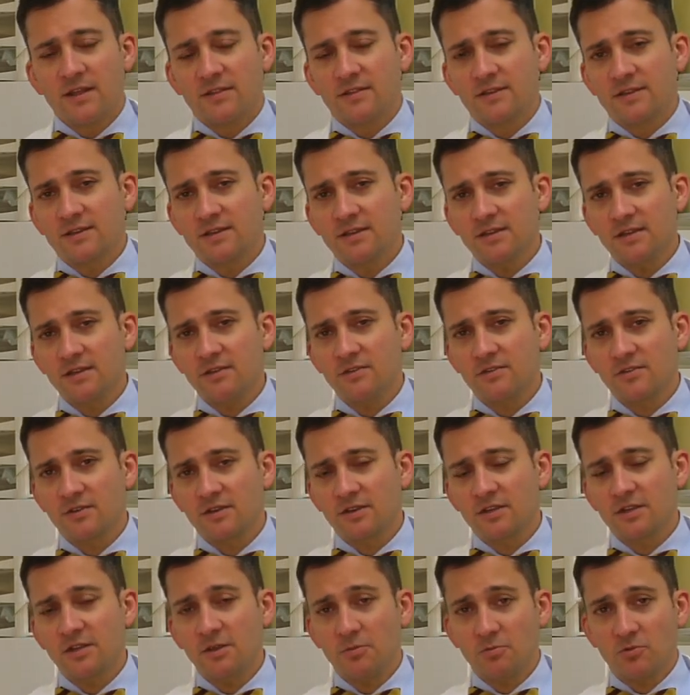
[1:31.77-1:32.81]
The key is to
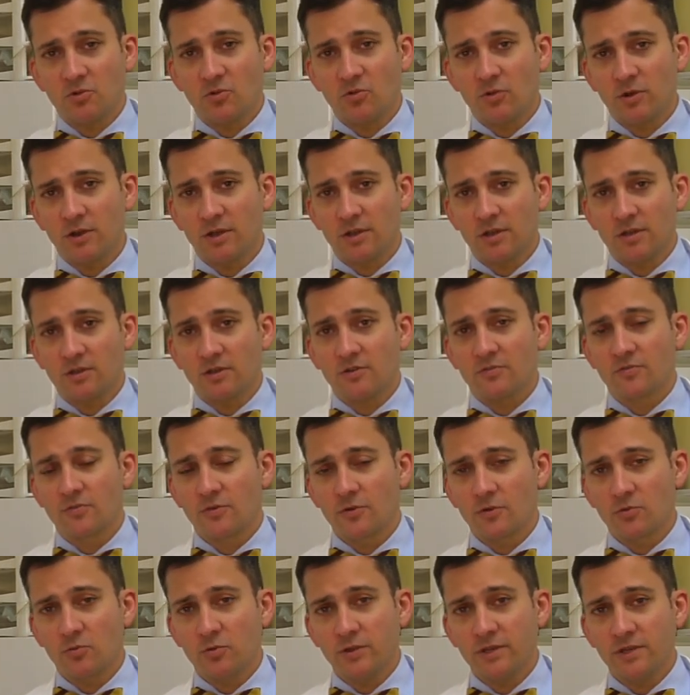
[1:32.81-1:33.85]
keep treating
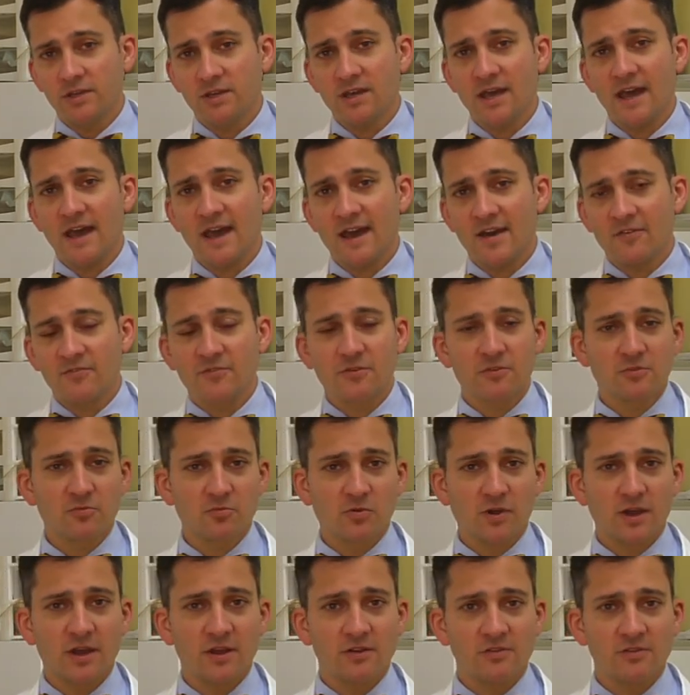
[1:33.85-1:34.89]
for a week after the
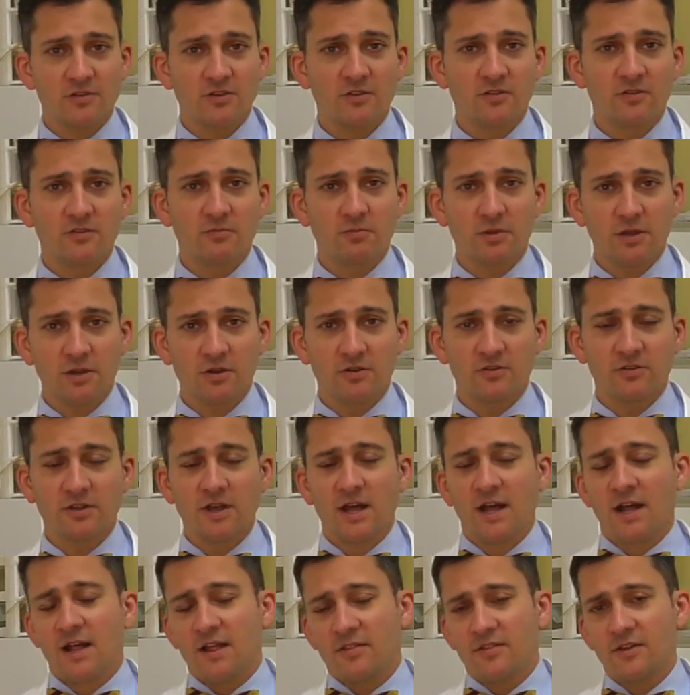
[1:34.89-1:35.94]
rash disappears.
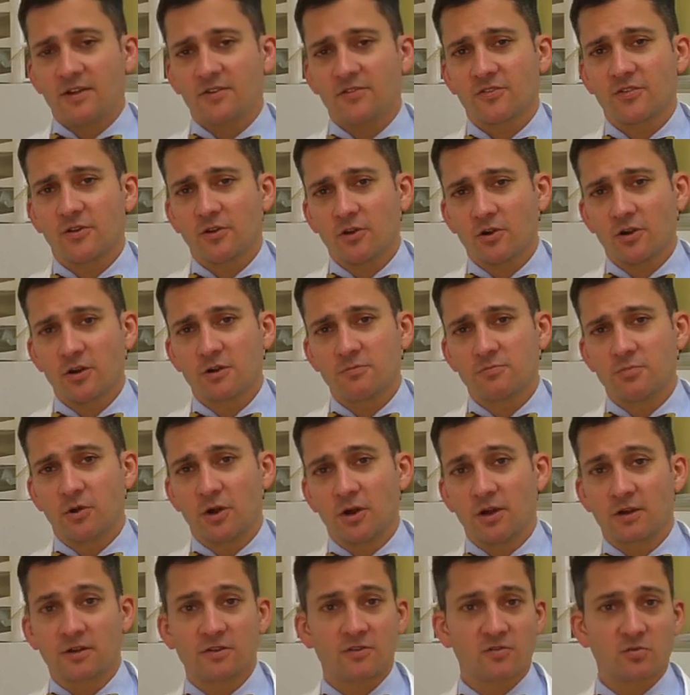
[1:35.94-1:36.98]
That's the hard
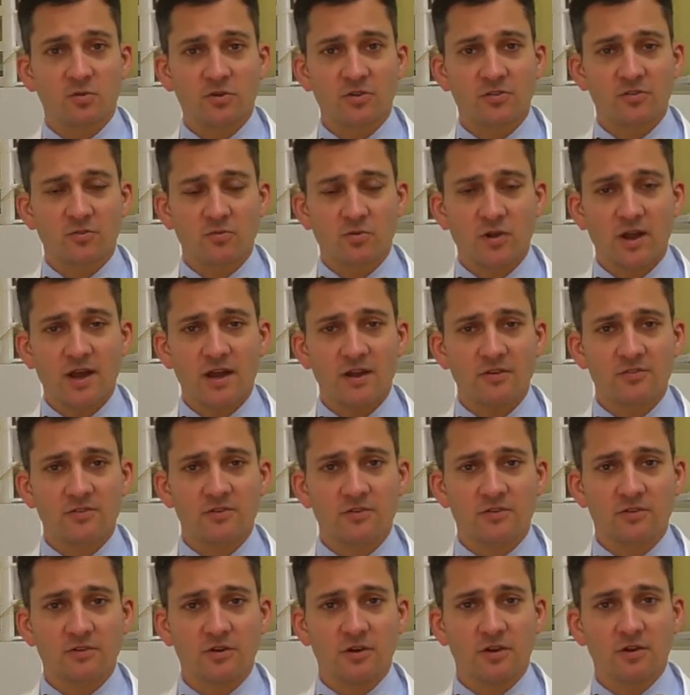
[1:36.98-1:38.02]
part, because once the rash
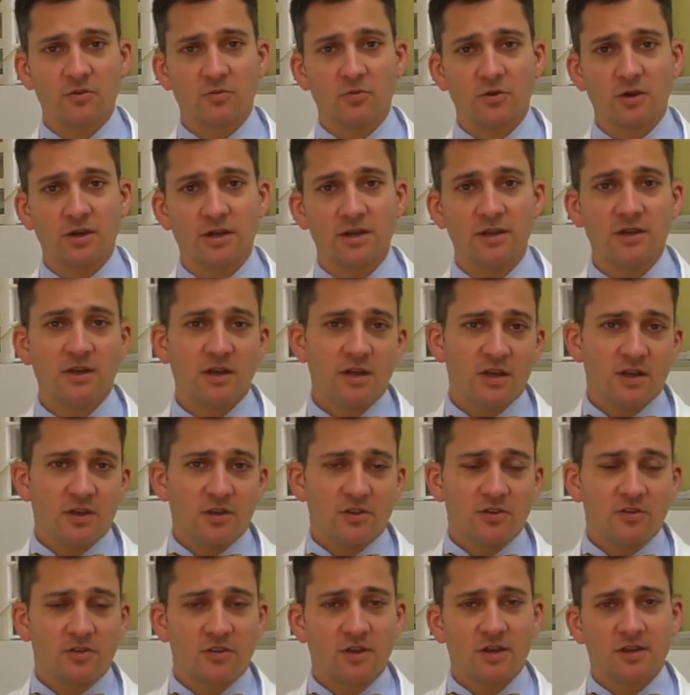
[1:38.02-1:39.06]
has gone away,
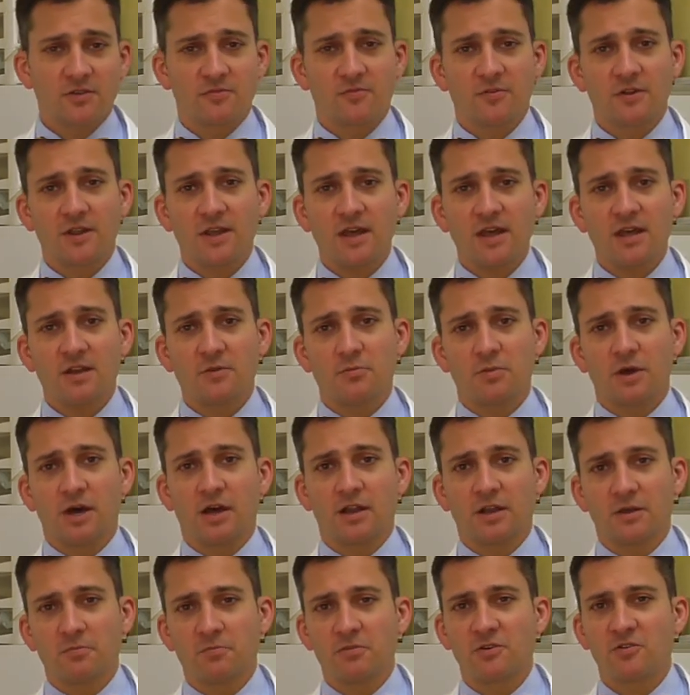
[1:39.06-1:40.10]
you kind of forget
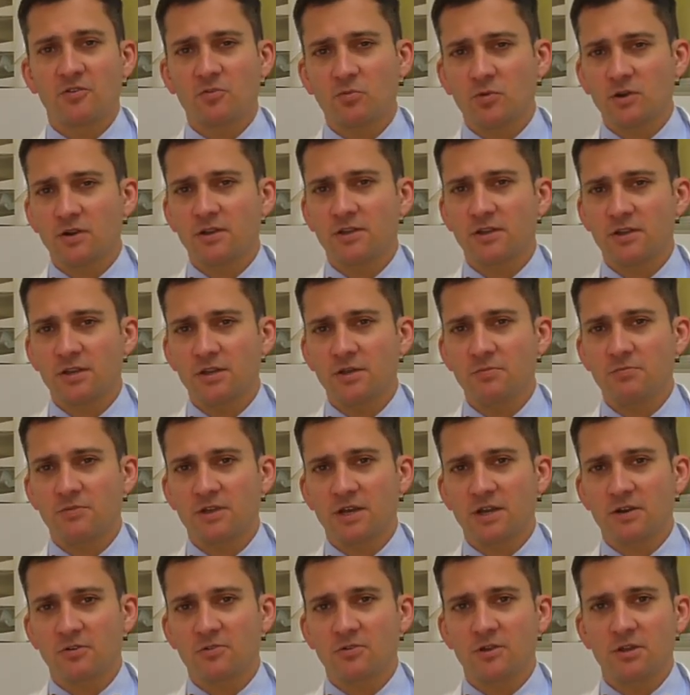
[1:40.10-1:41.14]
about it, but you want to keep
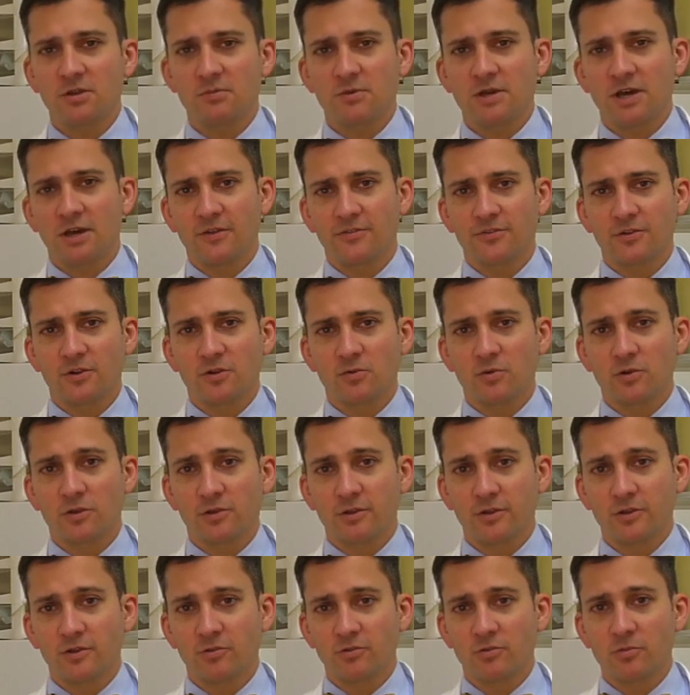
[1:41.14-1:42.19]
that cream out there where you
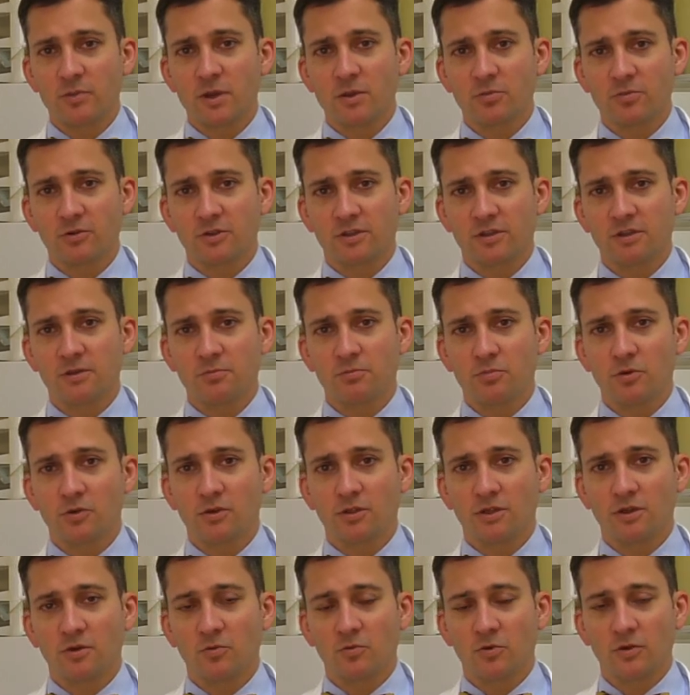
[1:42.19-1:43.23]
can remember to keep
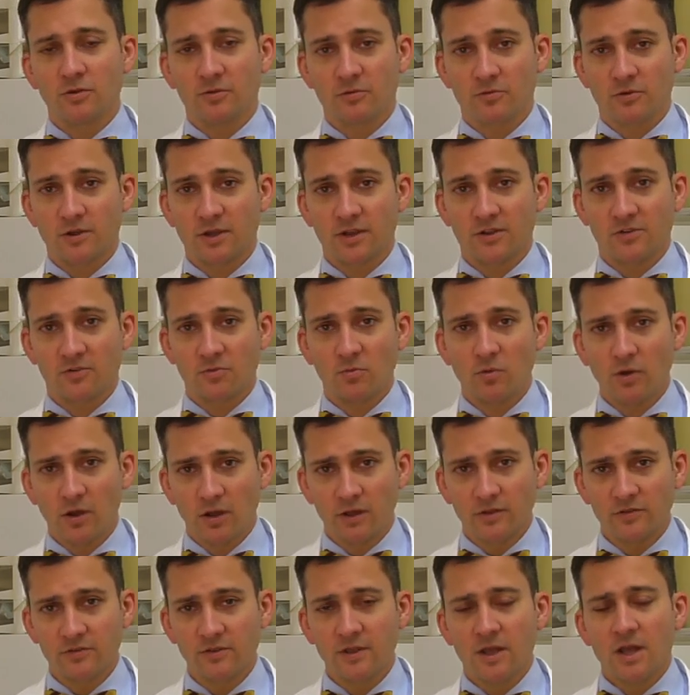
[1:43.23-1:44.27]
putting it where the rash
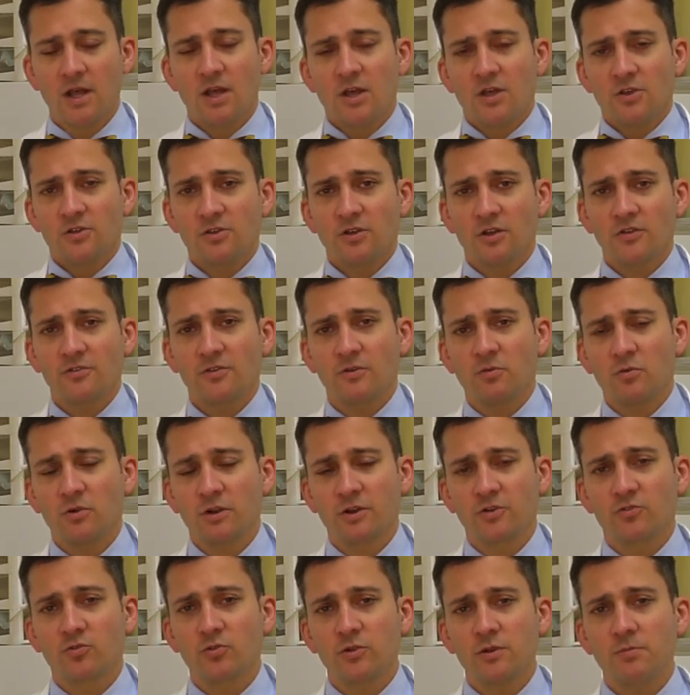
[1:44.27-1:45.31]
was. You also
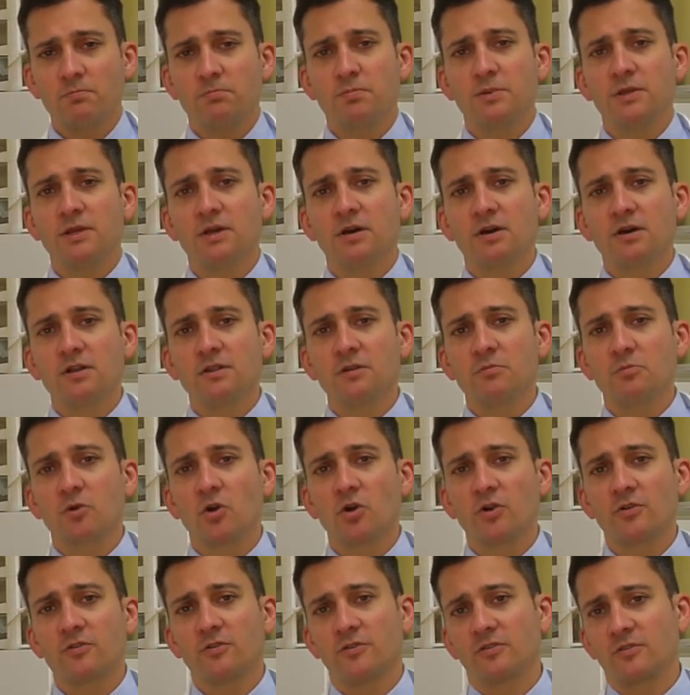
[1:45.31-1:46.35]
want to treat beyond the
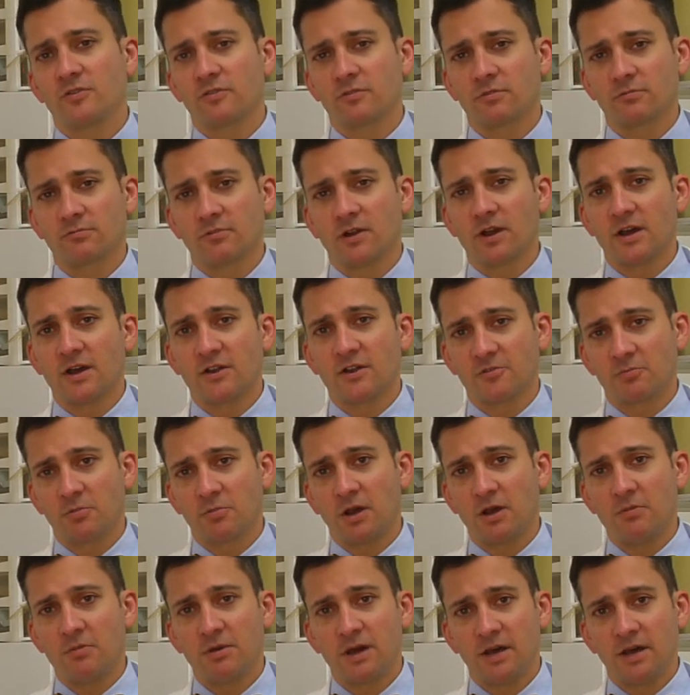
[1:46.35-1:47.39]
margins of the rash
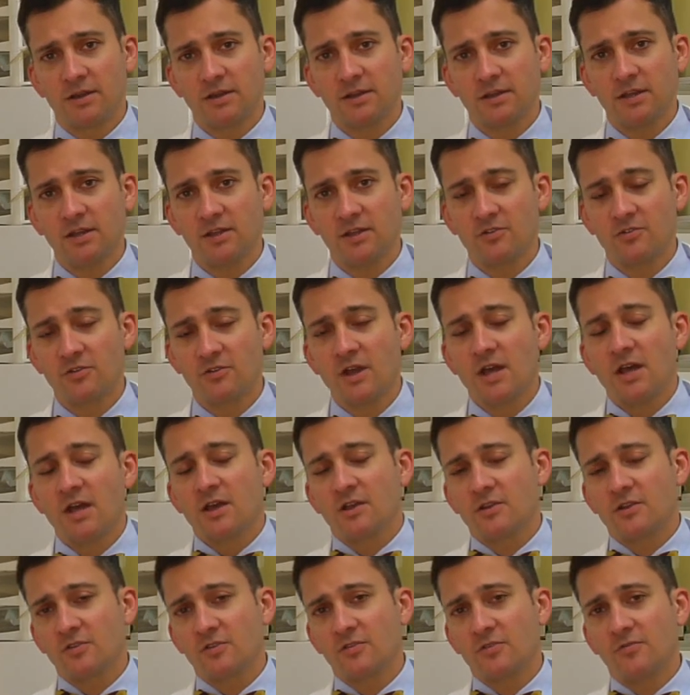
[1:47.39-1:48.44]
by about an inch,
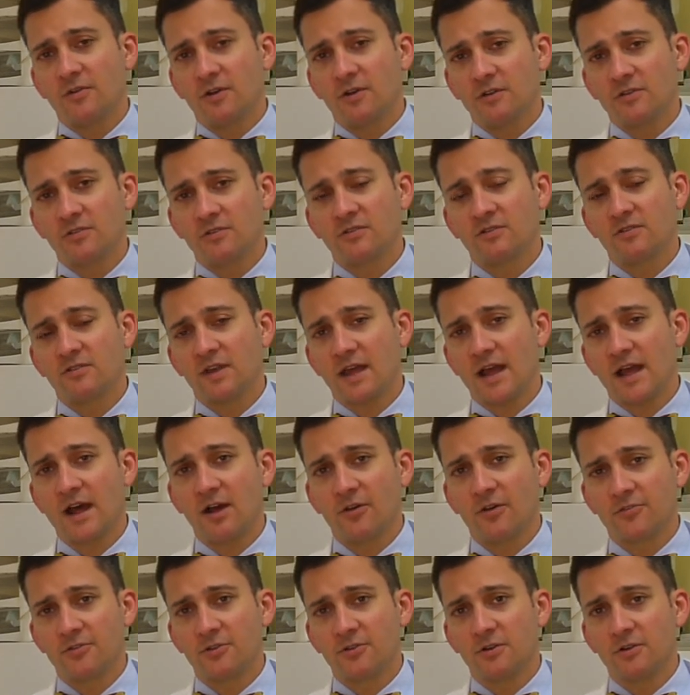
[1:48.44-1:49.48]
because the fungus is
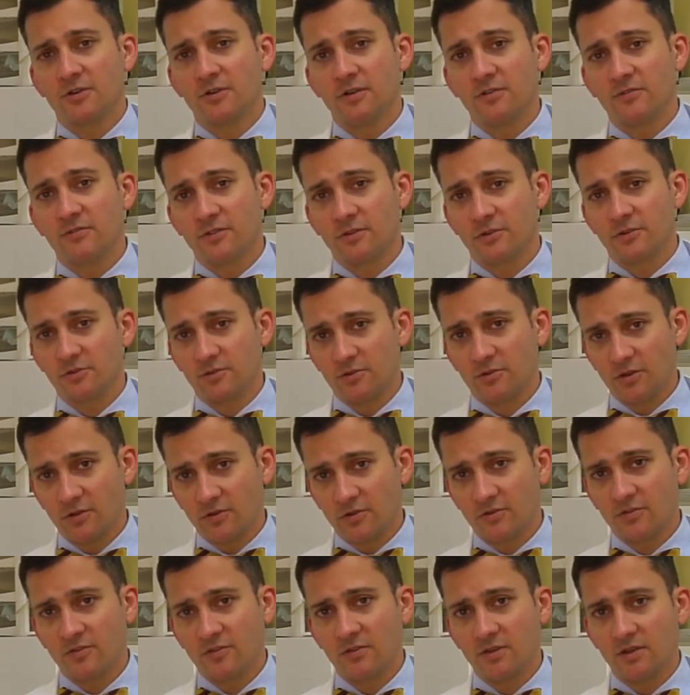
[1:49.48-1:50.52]
out there even though you
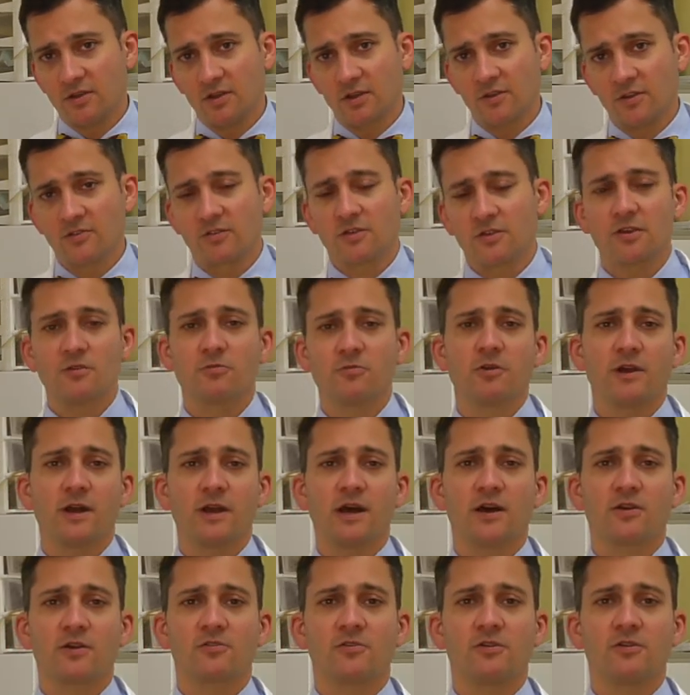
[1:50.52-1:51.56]
don't see a skin
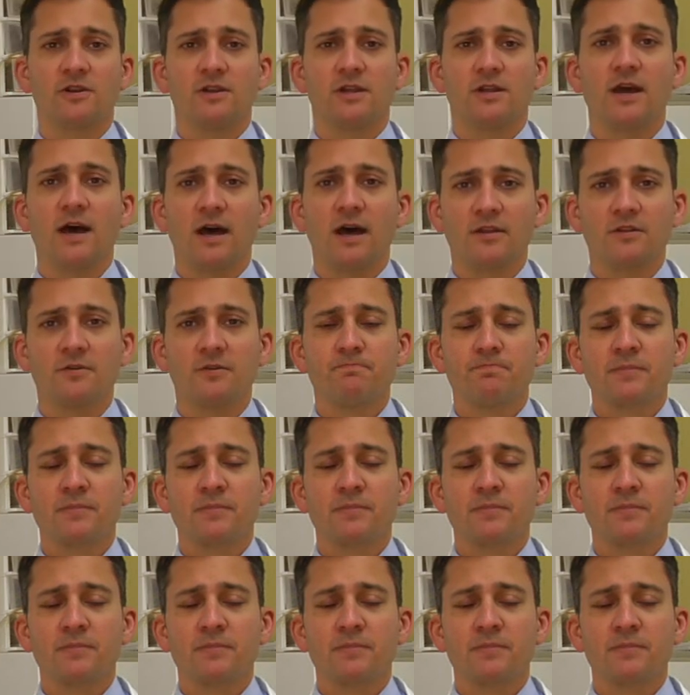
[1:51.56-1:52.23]
reaction yet.